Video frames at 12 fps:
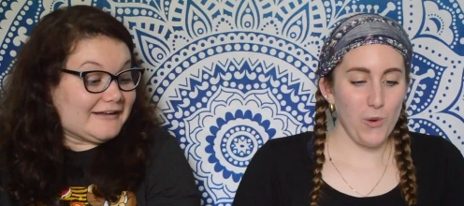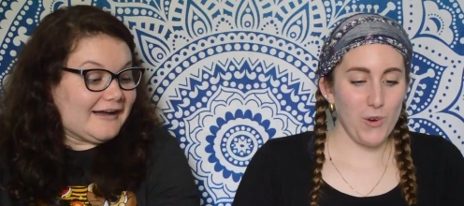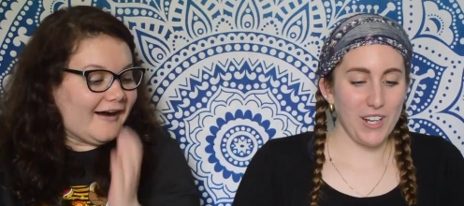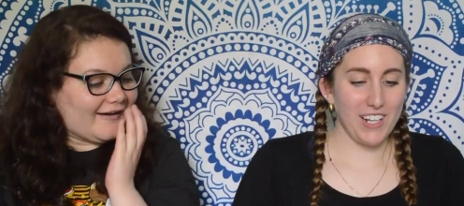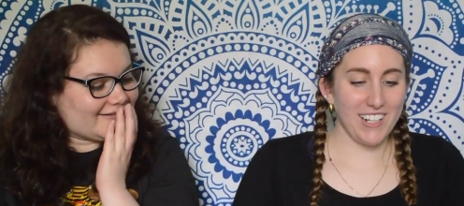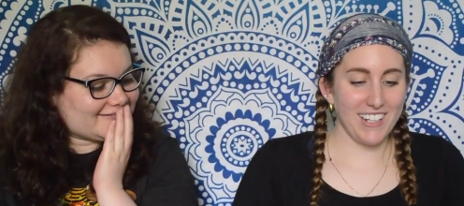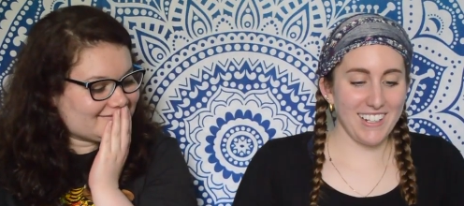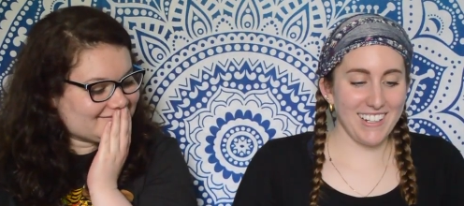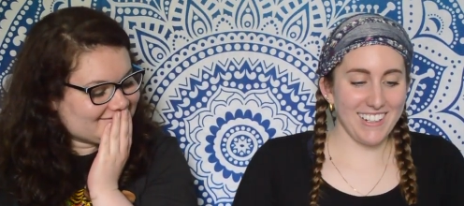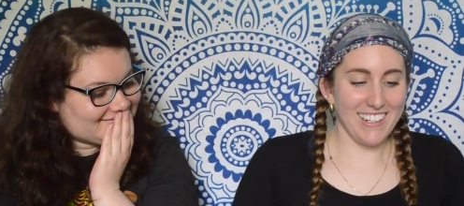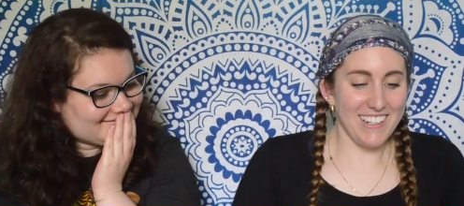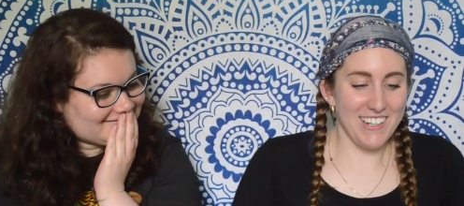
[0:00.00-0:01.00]
Speaker 1: god.
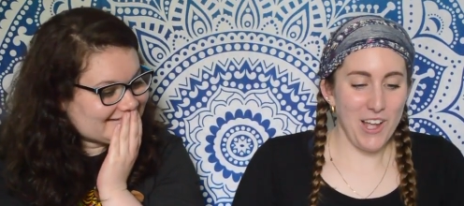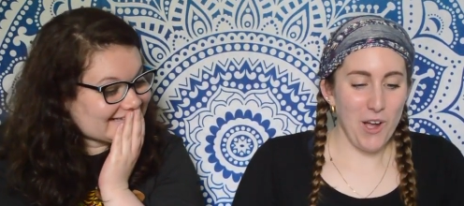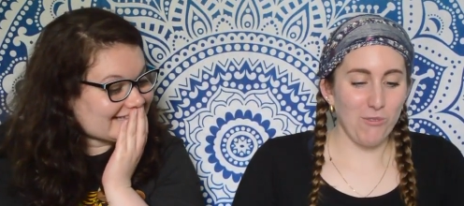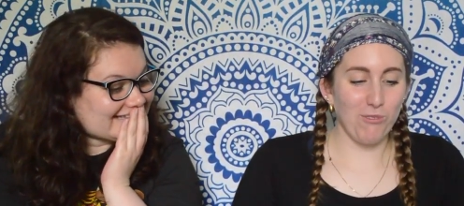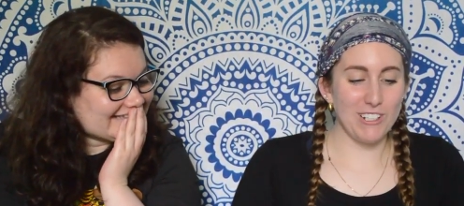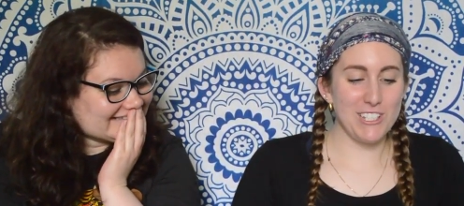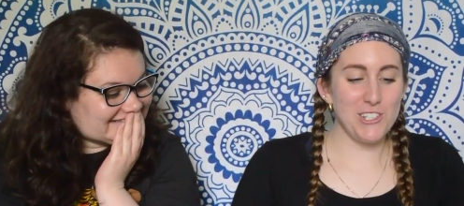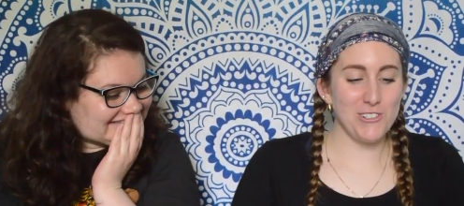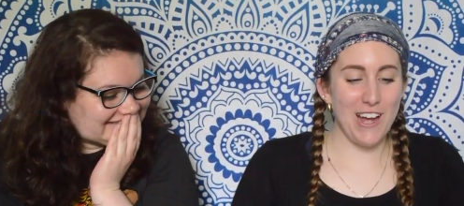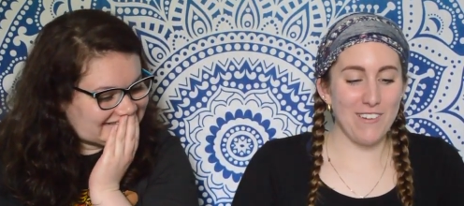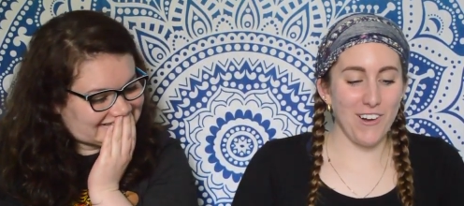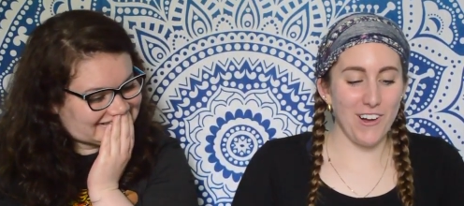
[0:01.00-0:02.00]
What did you
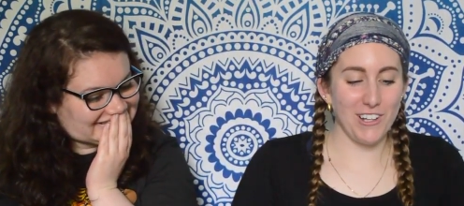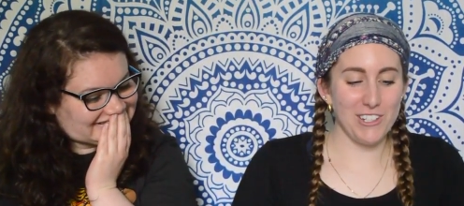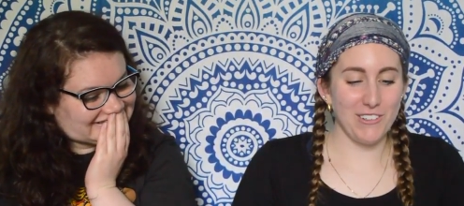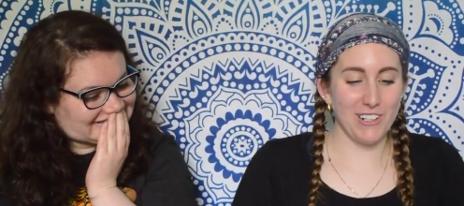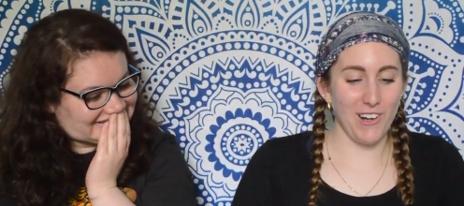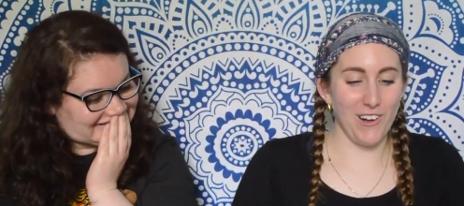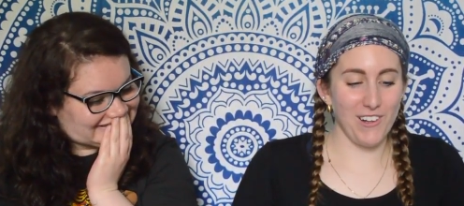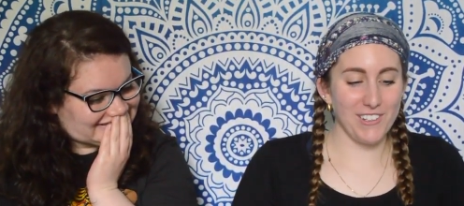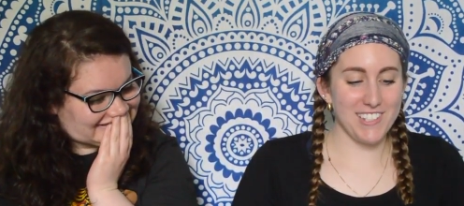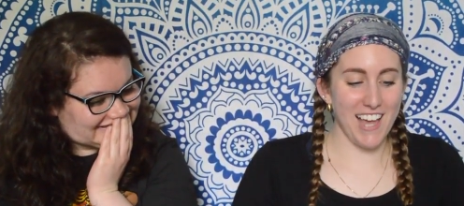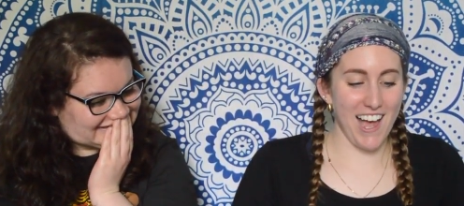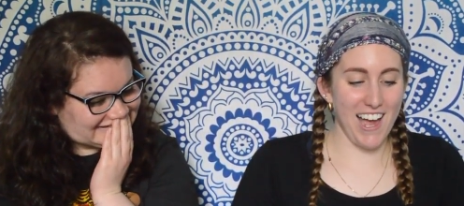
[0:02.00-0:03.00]
have on you at all
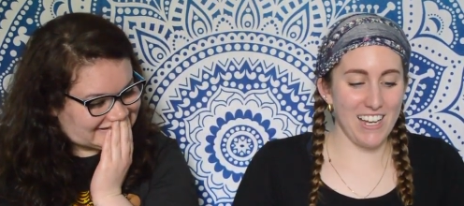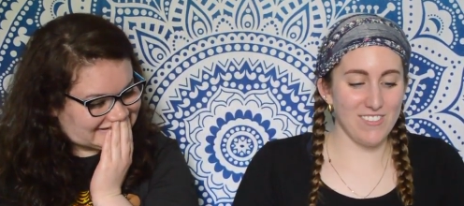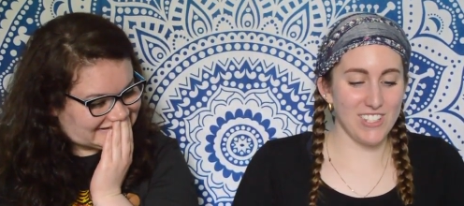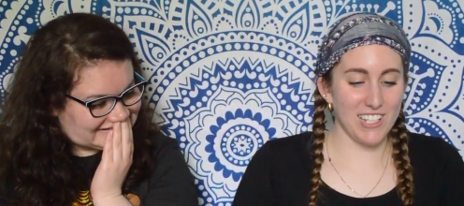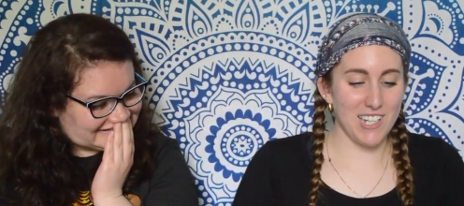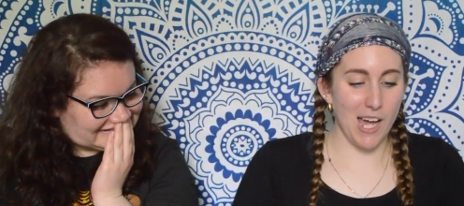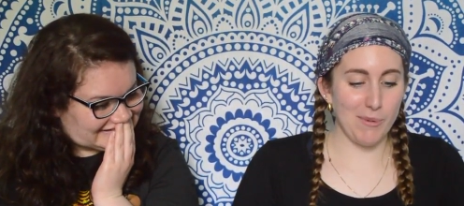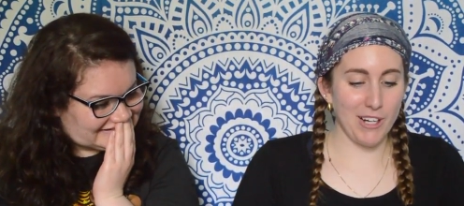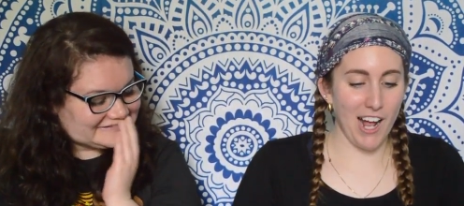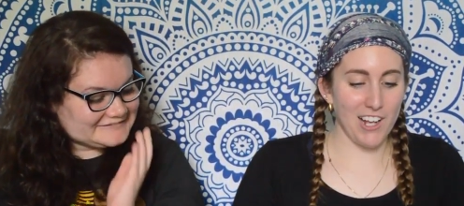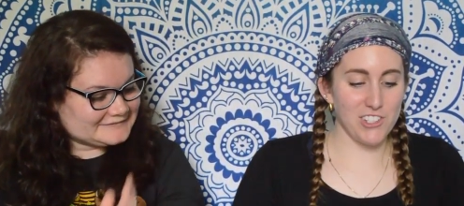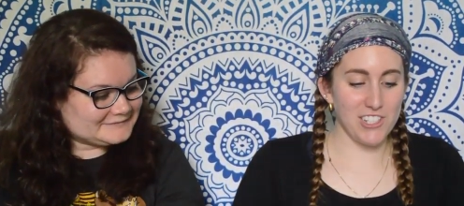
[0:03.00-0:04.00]
times? A
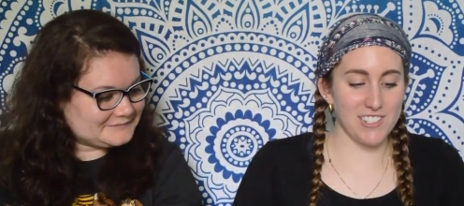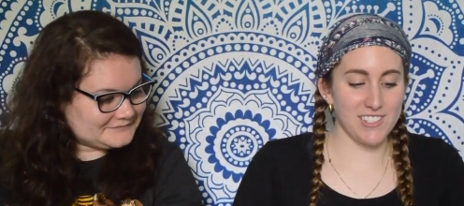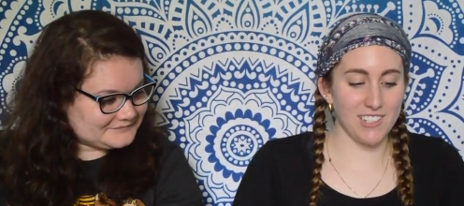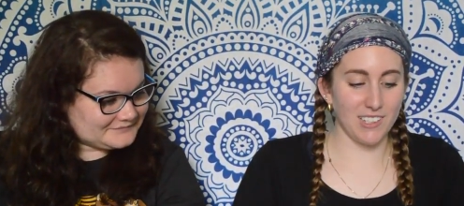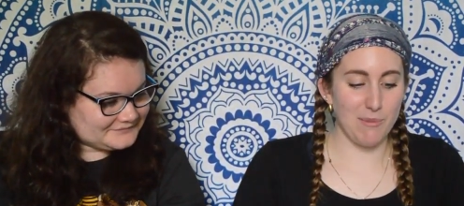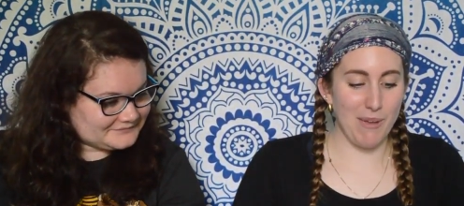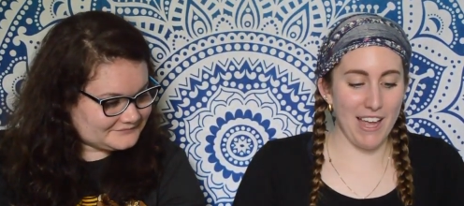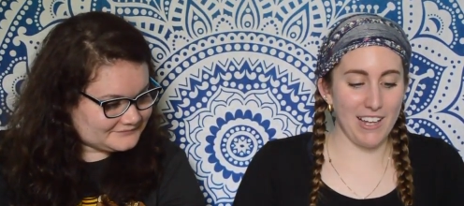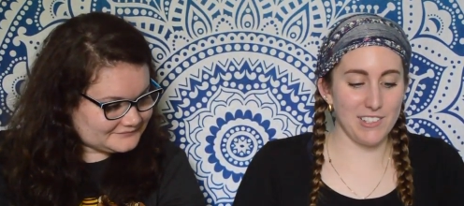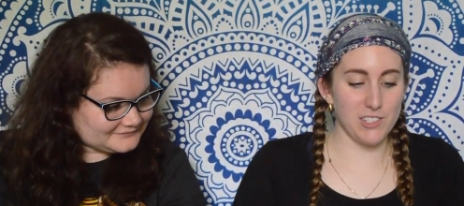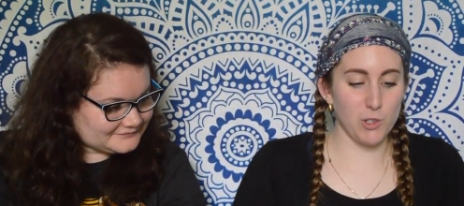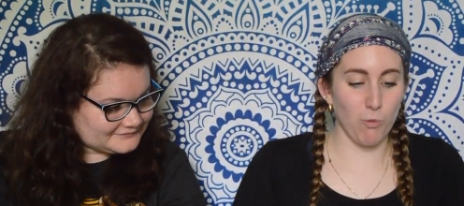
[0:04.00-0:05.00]
Tamagotchi, Silly
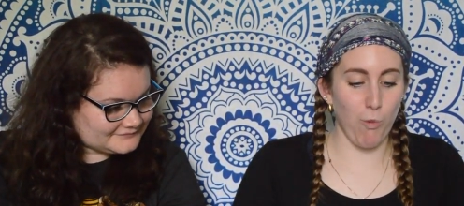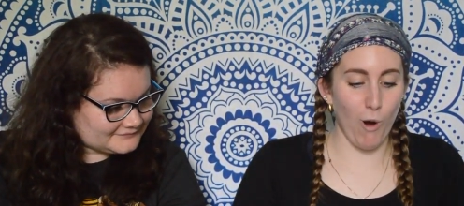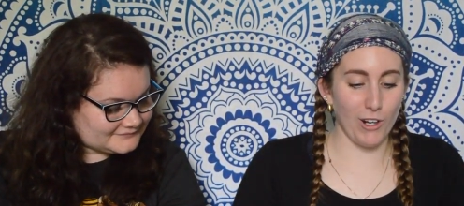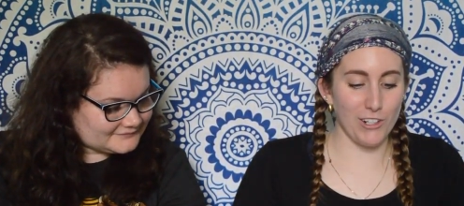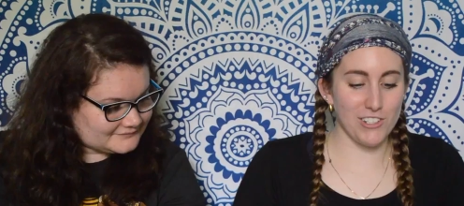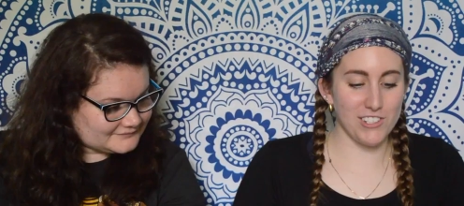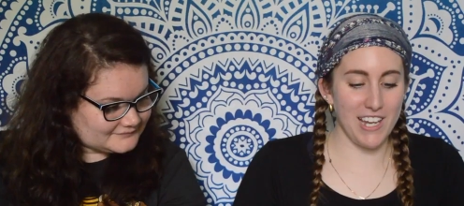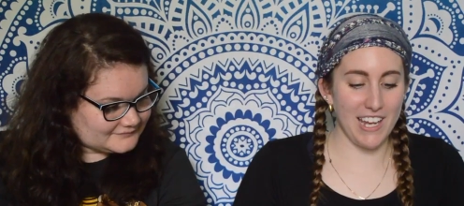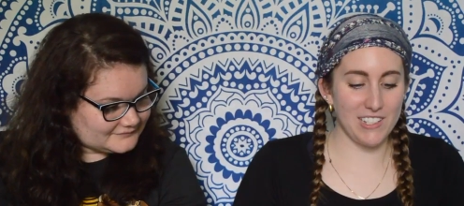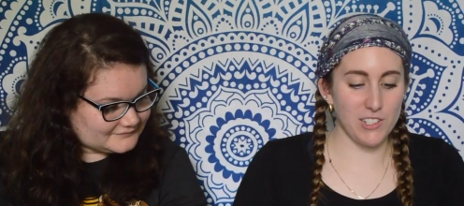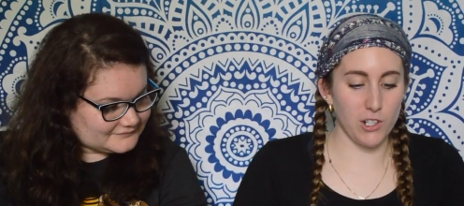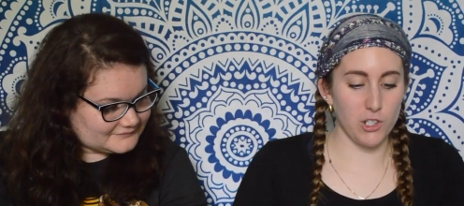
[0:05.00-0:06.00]
Bands, water
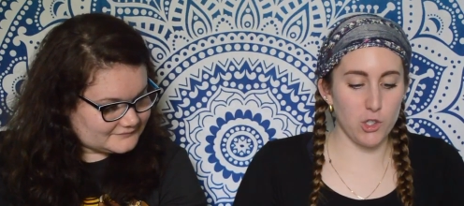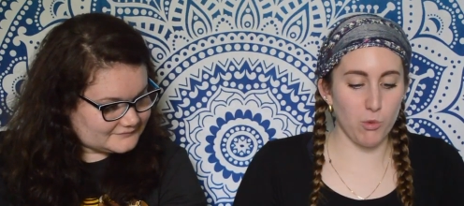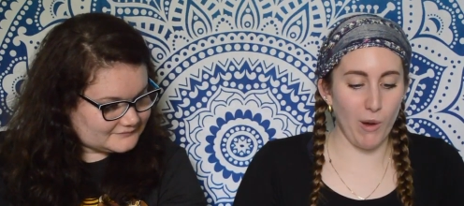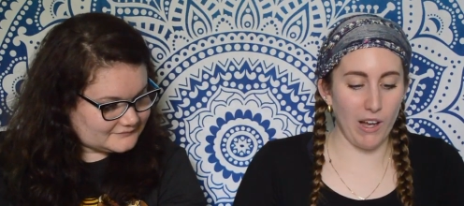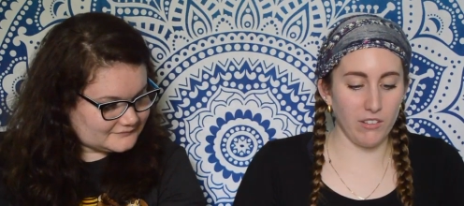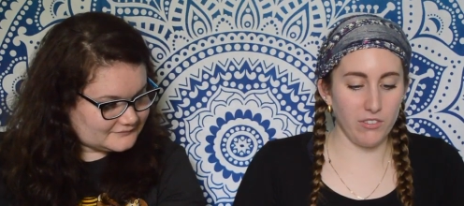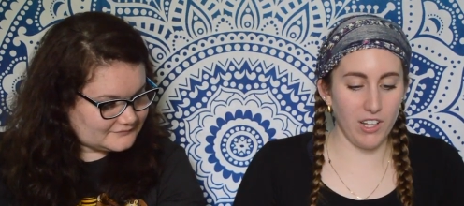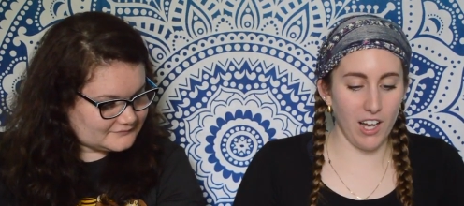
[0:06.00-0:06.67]
snakes, or twelve